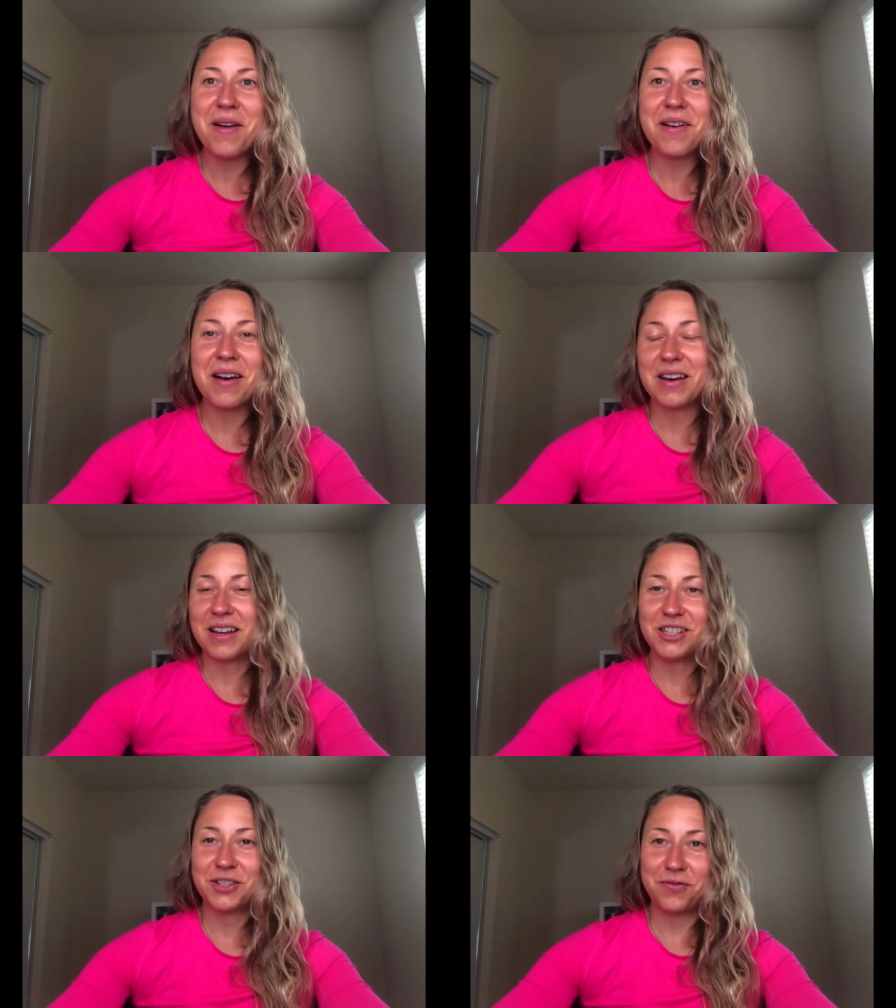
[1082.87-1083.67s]
better and
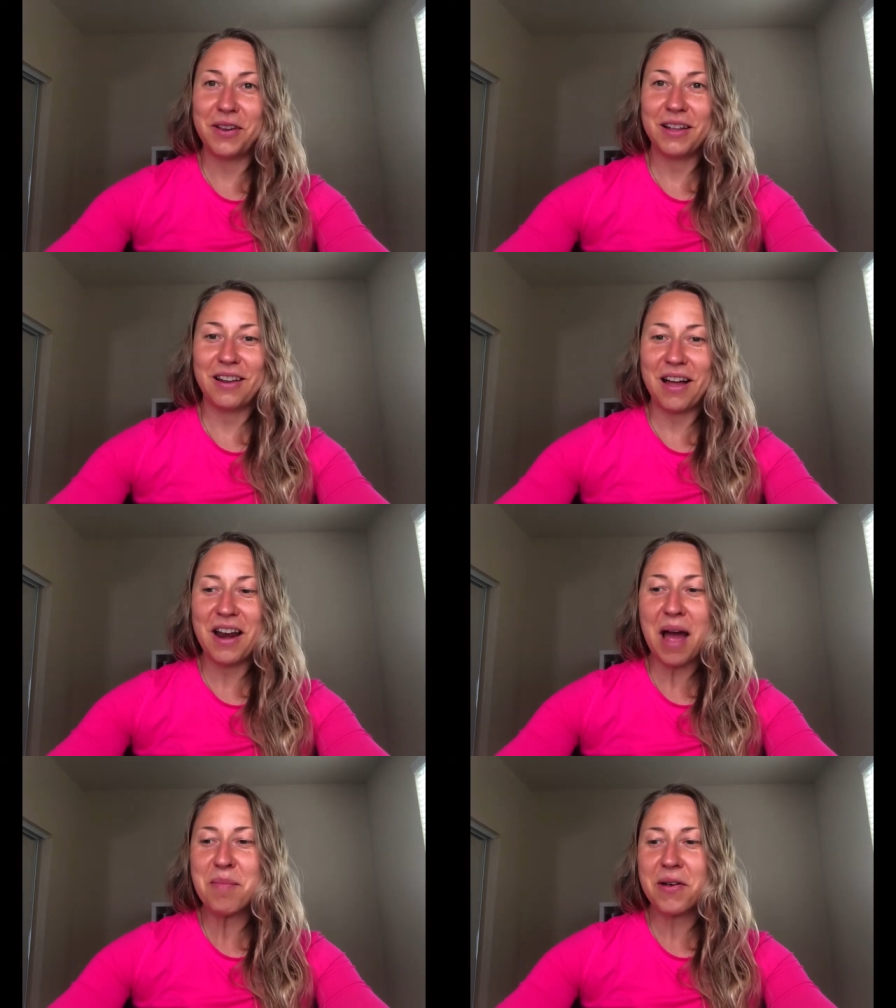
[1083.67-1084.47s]
I just feel a lot
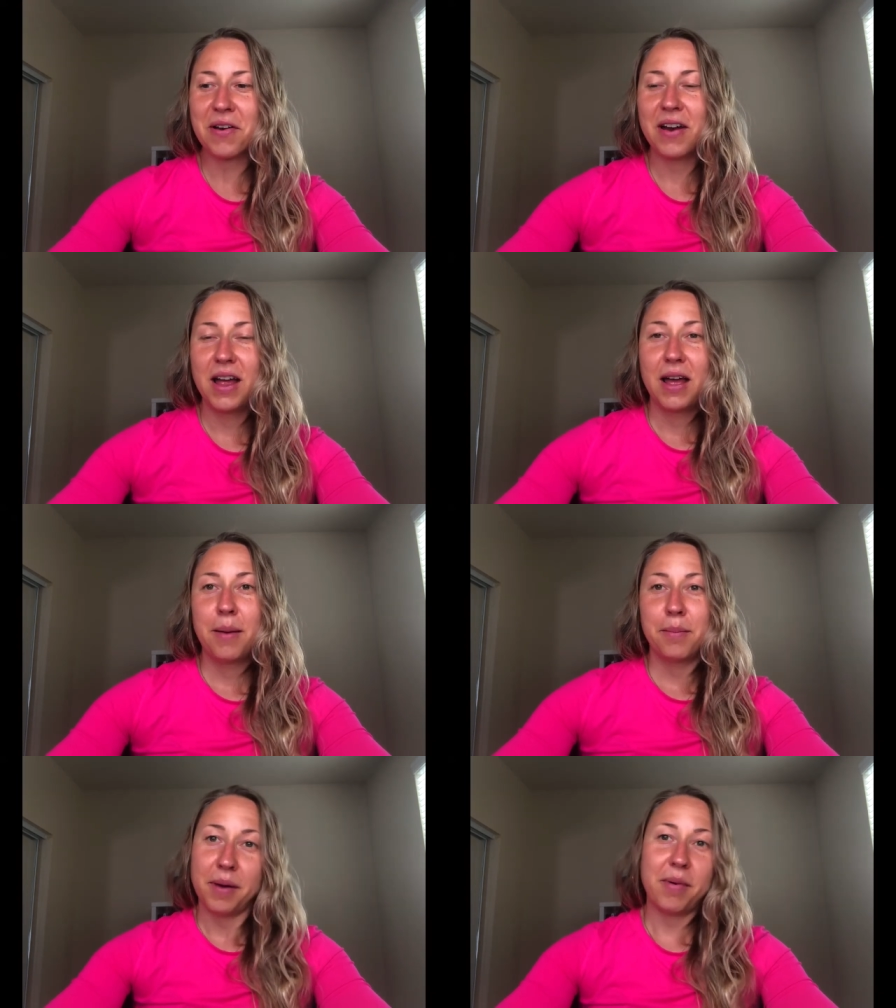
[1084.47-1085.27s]
happier,
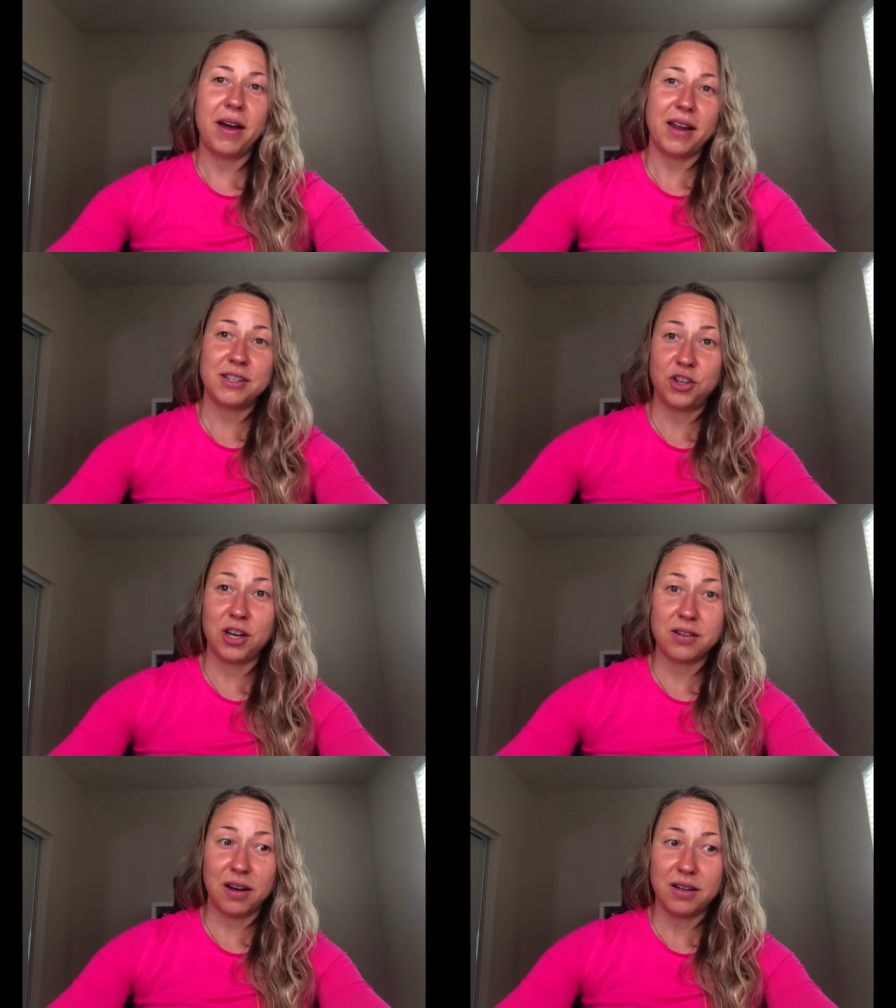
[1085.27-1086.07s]
my body has
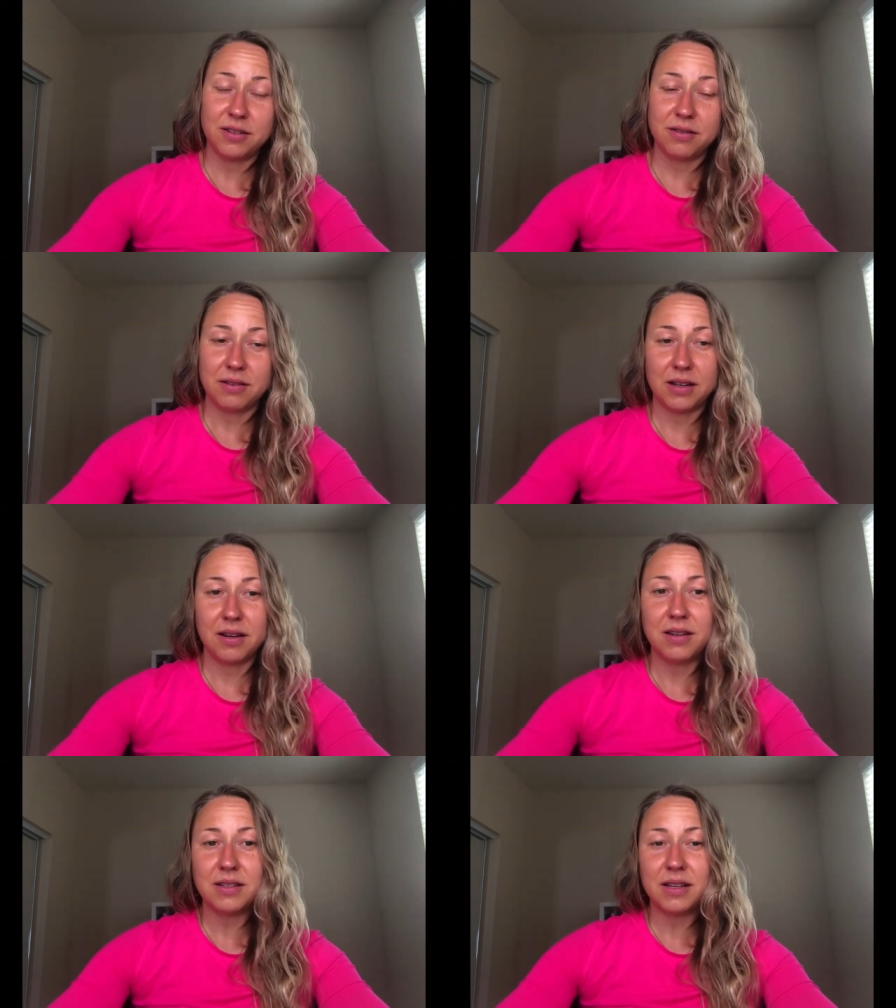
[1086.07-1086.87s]
changed a lot too. And
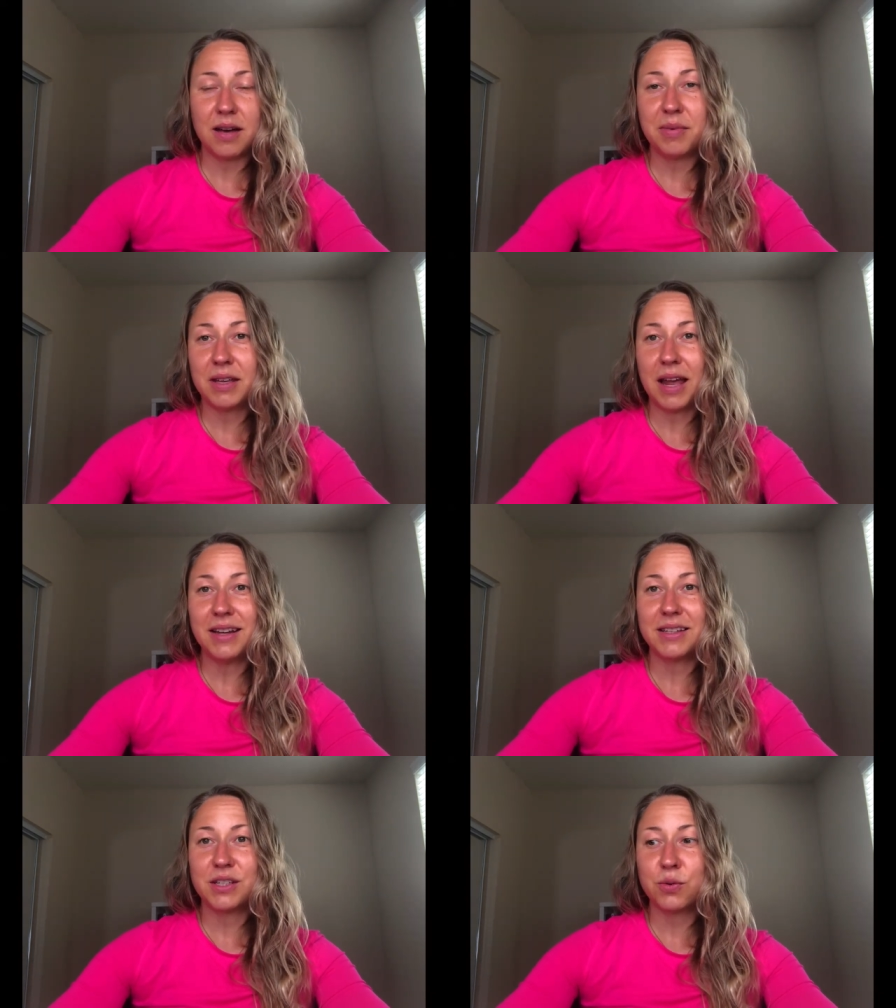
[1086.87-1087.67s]
honestly, I've been
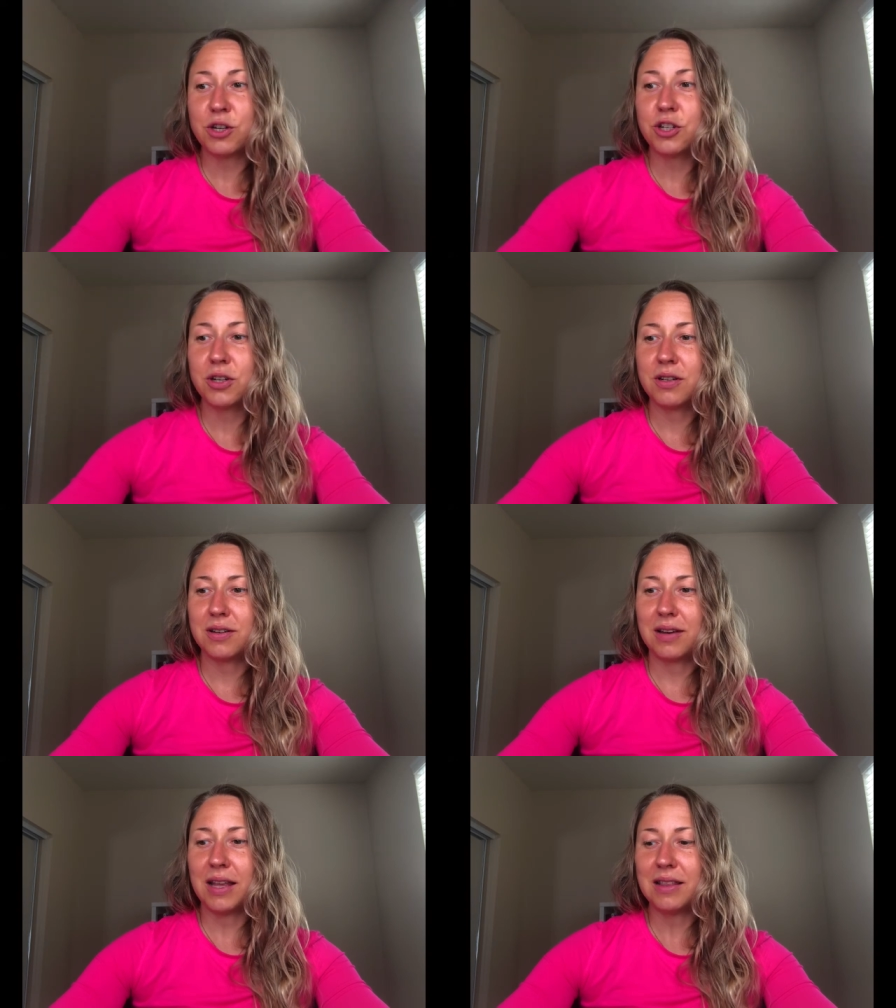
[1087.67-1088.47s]
getting this
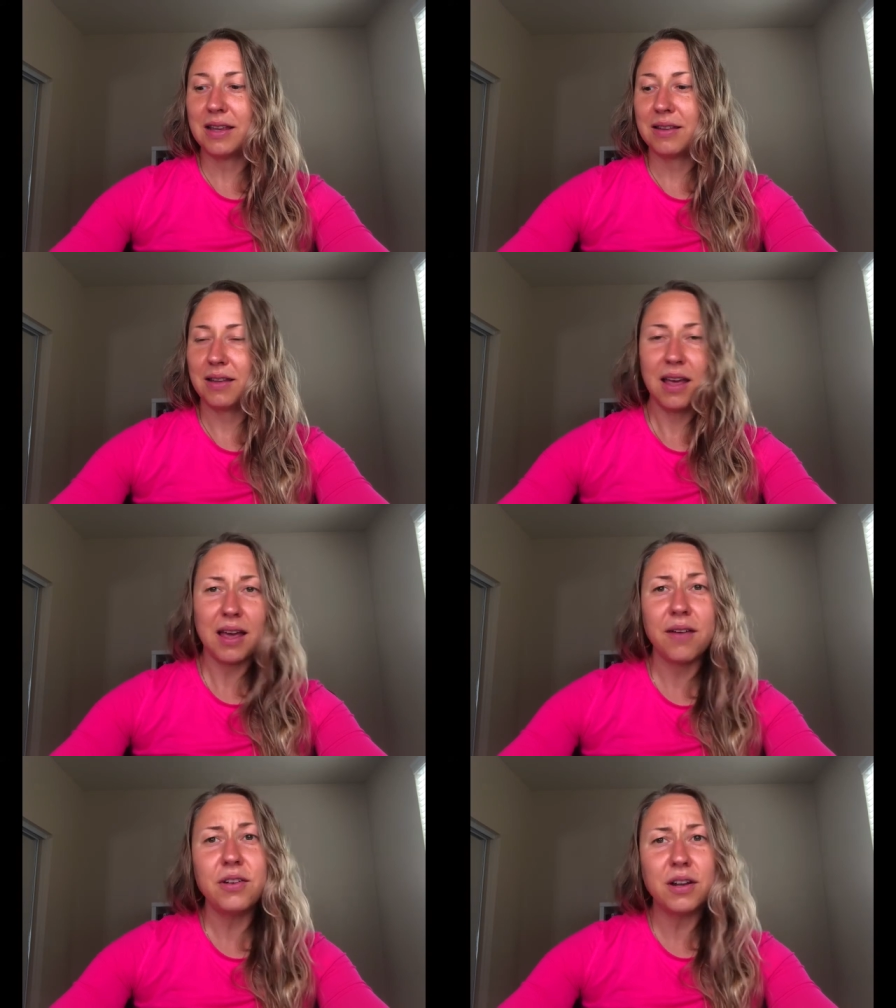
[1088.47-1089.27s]
question lately, hey,
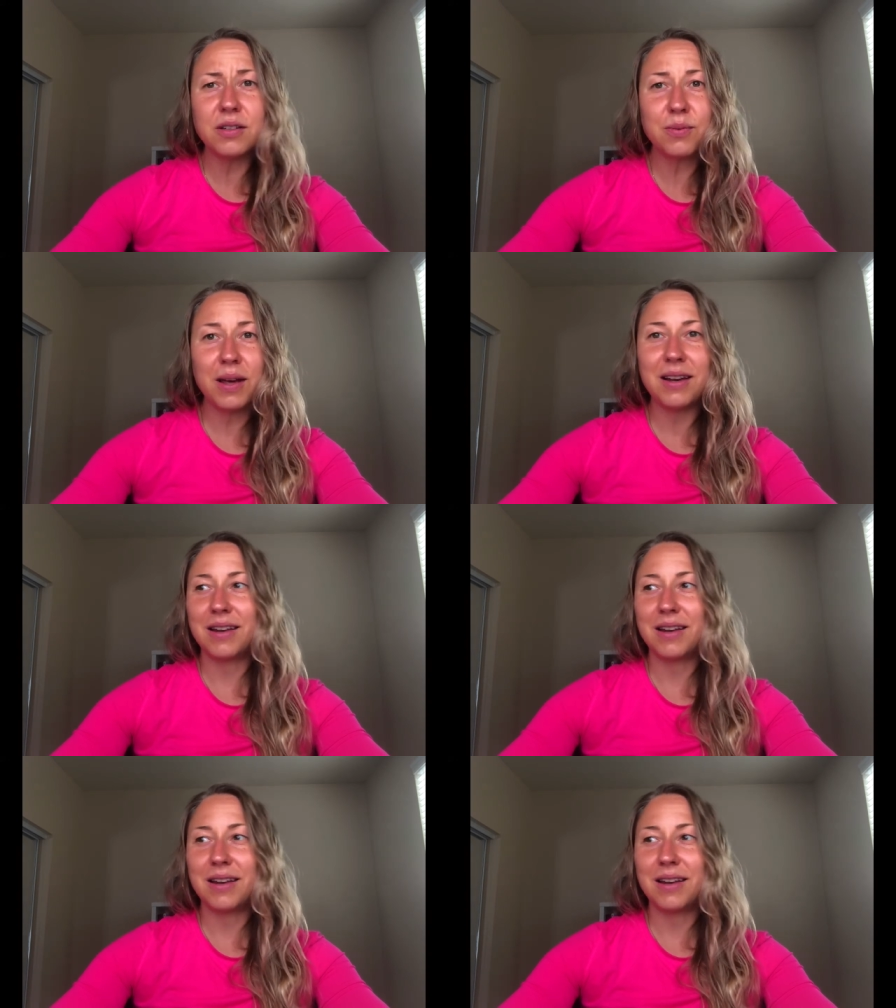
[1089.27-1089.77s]
have you lost weight?